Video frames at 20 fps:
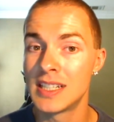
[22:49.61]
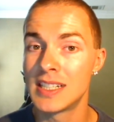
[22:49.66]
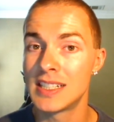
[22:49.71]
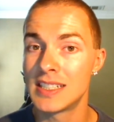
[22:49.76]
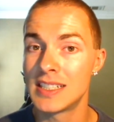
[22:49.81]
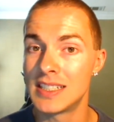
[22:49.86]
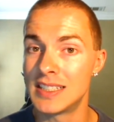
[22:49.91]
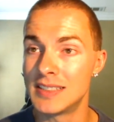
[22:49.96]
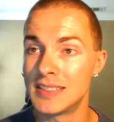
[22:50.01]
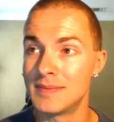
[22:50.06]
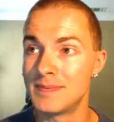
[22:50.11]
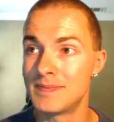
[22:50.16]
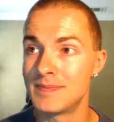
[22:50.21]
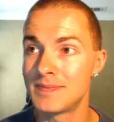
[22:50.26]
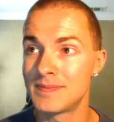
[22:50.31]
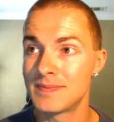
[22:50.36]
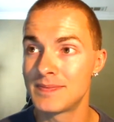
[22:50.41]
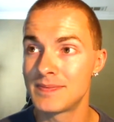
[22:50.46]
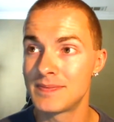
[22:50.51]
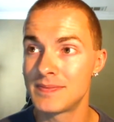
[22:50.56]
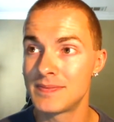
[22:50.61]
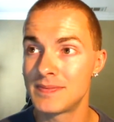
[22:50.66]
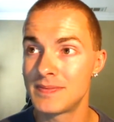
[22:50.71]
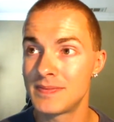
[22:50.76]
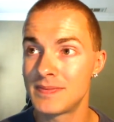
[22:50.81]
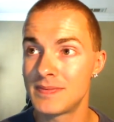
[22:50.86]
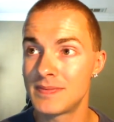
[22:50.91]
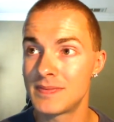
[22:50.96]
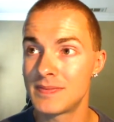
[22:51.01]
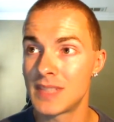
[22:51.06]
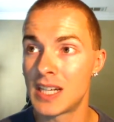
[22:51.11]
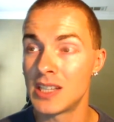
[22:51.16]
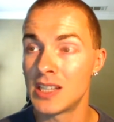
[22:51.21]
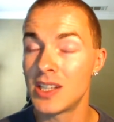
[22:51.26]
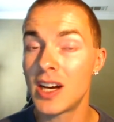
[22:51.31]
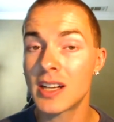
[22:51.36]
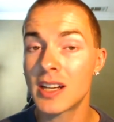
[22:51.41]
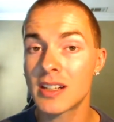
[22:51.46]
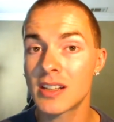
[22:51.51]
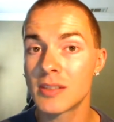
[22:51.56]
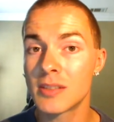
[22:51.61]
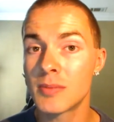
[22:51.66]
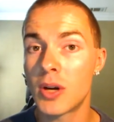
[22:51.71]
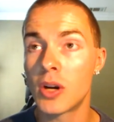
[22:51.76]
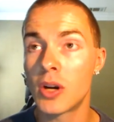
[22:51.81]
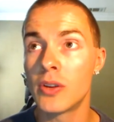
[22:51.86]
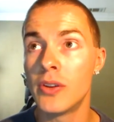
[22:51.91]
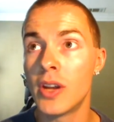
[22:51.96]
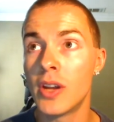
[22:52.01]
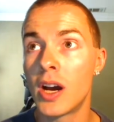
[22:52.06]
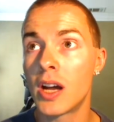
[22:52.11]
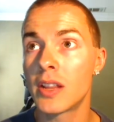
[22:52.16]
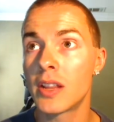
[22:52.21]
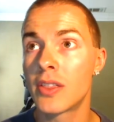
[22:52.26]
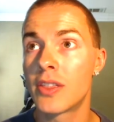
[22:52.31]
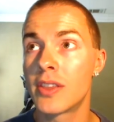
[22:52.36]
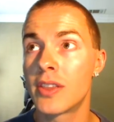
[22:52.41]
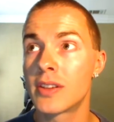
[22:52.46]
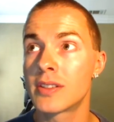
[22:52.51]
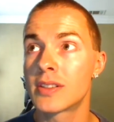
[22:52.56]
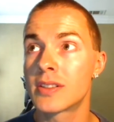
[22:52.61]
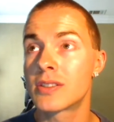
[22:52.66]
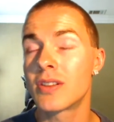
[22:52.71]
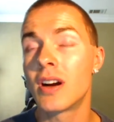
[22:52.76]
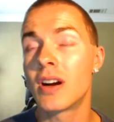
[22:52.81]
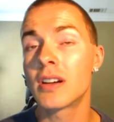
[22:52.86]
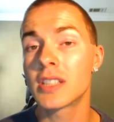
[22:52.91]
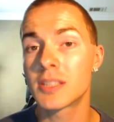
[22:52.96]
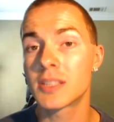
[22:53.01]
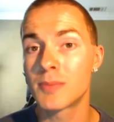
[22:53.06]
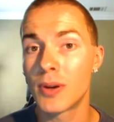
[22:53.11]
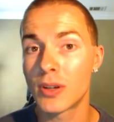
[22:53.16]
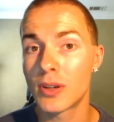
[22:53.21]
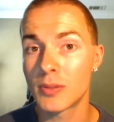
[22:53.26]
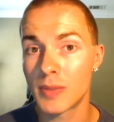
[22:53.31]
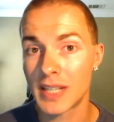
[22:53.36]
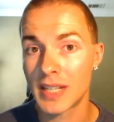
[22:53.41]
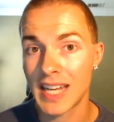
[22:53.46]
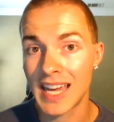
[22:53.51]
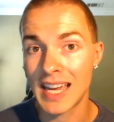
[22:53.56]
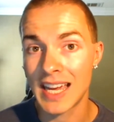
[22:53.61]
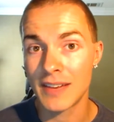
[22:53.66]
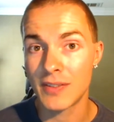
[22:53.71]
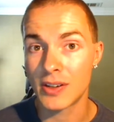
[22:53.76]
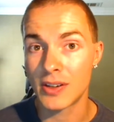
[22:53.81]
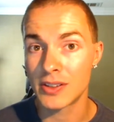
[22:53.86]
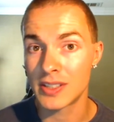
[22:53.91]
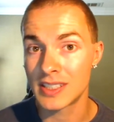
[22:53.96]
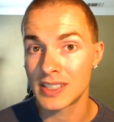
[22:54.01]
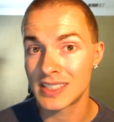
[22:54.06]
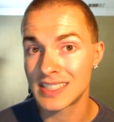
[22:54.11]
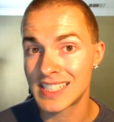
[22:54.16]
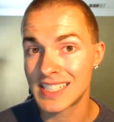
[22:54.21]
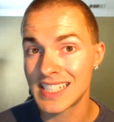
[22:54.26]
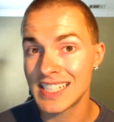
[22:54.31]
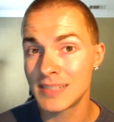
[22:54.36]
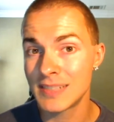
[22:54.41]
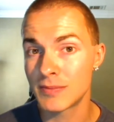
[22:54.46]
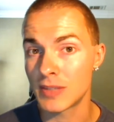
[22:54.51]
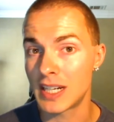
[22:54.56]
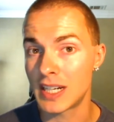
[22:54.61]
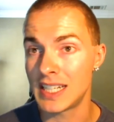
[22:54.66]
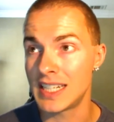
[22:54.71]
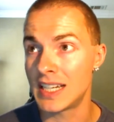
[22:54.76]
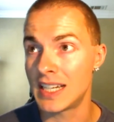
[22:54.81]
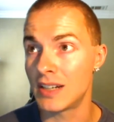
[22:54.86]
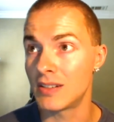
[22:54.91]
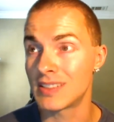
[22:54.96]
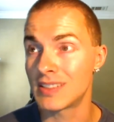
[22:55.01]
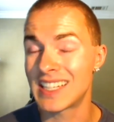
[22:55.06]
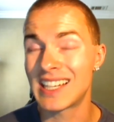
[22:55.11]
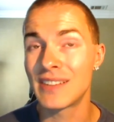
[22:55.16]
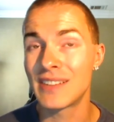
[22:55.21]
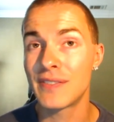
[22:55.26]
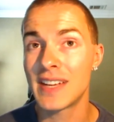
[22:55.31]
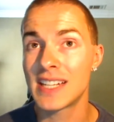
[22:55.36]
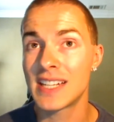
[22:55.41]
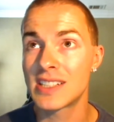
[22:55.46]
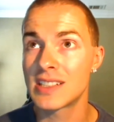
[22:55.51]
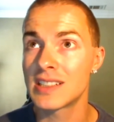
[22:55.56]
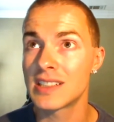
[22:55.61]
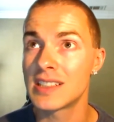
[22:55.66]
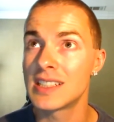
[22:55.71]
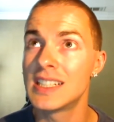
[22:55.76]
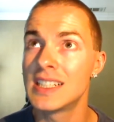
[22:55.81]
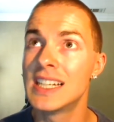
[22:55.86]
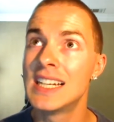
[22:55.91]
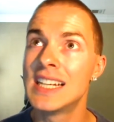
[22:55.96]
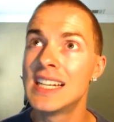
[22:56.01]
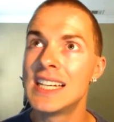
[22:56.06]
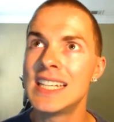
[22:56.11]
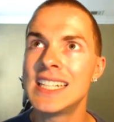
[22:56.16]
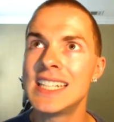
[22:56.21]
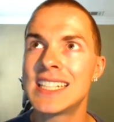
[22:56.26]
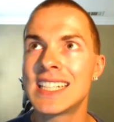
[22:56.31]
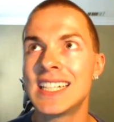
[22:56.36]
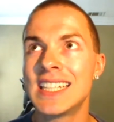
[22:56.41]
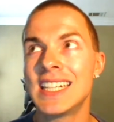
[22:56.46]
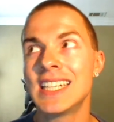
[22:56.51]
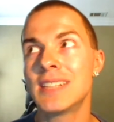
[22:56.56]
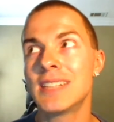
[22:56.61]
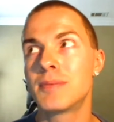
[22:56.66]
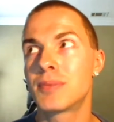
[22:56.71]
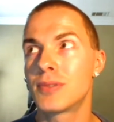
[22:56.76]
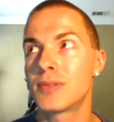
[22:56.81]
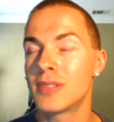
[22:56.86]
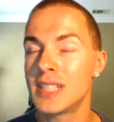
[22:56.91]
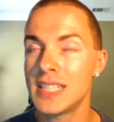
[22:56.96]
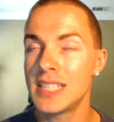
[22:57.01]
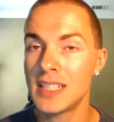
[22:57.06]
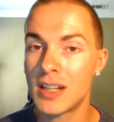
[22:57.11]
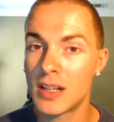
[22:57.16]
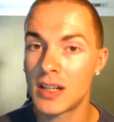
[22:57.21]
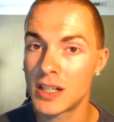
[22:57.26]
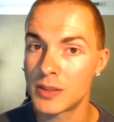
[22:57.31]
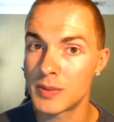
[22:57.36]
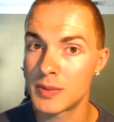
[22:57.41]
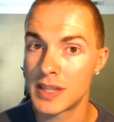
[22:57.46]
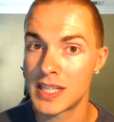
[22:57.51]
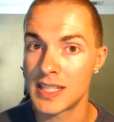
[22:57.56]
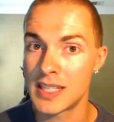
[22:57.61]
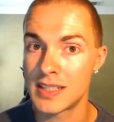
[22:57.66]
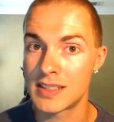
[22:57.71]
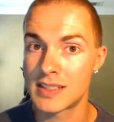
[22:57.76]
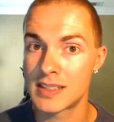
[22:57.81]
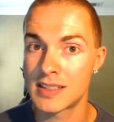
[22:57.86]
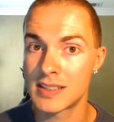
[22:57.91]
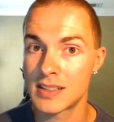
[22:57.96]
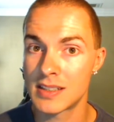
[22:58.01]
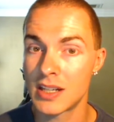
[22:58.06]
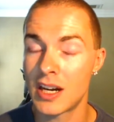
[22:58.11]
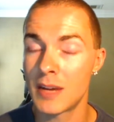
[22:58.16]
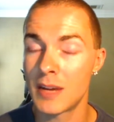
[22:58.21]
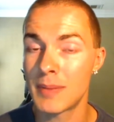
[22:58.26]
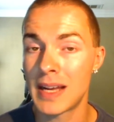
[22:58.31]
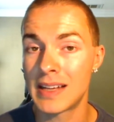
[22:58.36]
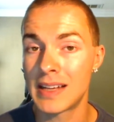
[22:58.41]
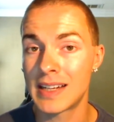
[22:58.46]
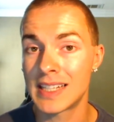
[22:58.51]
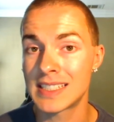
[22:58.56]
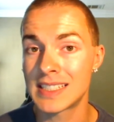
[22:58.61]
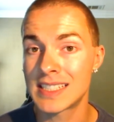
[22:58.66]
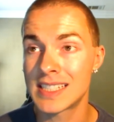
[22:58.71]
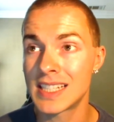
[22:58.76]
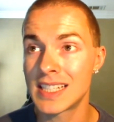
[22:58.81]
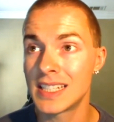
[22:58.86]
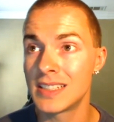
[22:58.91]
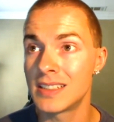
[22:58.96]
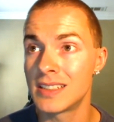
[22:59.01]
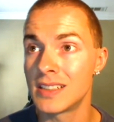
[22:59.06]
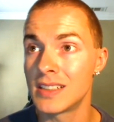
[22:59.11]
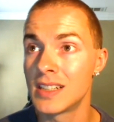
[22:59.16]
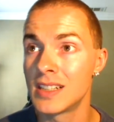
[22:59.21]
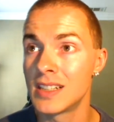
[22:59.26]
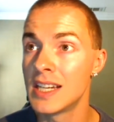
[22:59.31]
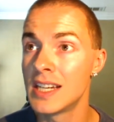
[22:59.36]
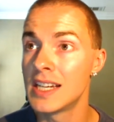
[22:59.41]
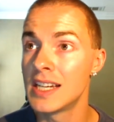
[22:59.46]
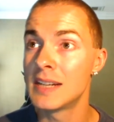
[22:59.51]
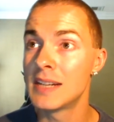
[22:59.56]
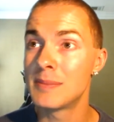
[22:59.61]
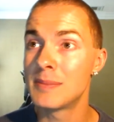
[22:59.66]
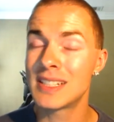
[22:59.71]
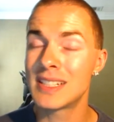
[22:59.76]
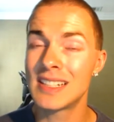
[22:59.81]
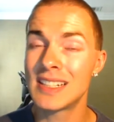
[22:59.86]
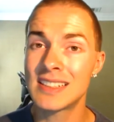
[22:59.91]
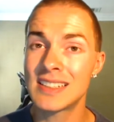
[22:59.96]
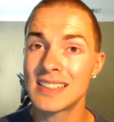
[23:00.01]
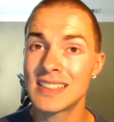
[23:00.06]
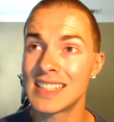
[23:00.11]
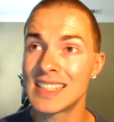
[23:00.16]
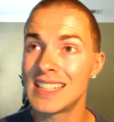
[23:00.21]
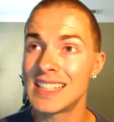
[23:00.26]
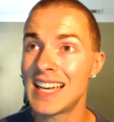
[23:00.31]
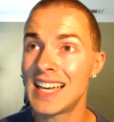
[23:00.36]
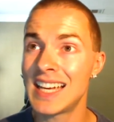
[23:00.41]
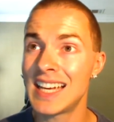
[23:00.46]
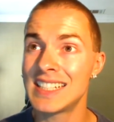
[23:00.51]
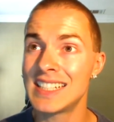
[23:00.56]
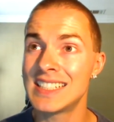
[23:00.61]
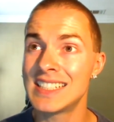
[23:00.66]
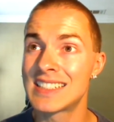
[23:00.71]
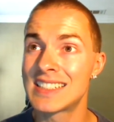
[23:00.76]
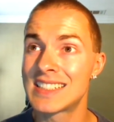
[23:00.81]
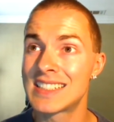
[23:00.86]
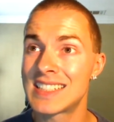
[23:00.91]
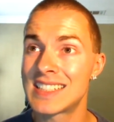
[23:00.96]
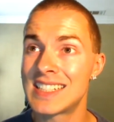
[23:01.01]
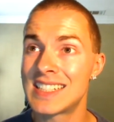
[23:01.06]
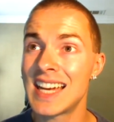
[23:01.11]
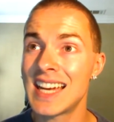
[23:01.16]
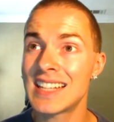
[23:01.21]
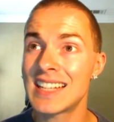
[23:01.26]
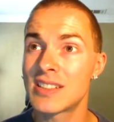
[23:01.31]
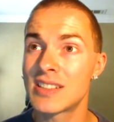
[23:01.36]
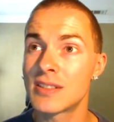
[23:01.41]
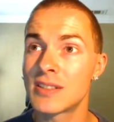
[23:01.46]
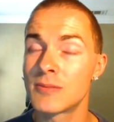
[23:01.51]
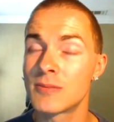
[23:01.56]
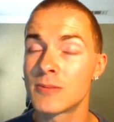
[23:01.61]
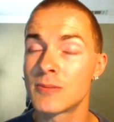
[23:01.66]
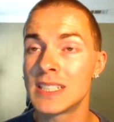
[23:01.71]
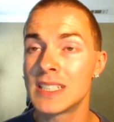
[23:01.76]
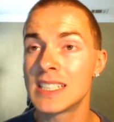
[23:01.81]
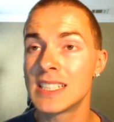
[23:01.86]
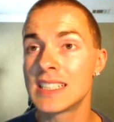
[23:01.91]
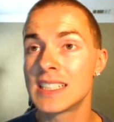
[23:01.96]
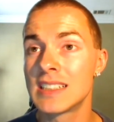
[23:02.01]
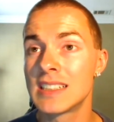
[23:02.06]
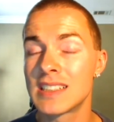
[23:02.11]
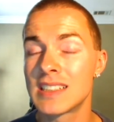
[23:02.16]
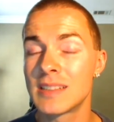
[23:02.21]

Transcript: A lot of them are not the strongest Pokemon to have on the team right now. Galvantula, he can hit pretty hard with his Compound Eyes Thunder, but other than that, his stats are really a little bit